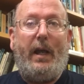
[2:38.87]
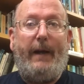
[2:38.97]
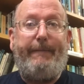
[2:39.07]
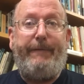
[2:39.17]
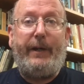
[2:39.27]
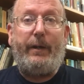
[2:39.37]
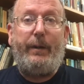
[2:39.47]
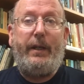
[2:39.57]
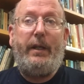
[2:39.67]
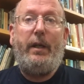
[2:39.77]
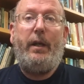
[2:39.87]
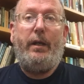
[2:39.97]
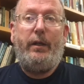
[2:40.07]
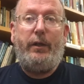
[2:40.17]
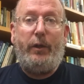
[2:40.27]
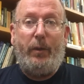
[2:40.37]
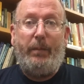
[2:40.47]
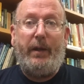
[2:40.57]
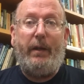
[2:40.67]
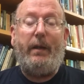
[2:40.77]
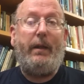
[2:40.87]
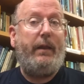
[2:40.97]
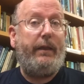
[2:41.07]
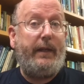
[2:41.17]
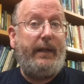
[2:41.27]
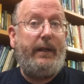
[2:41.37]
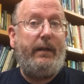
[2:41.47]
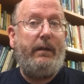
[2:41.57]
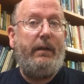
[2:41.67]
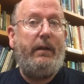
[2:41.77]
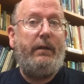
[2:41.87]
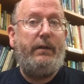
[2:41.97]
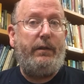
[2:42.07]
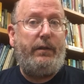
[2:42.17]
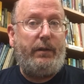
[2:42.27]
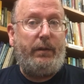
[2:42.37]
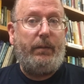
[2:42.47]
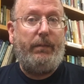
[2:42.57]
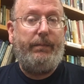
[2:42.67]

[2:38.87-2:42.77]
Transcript: a very human thing to do.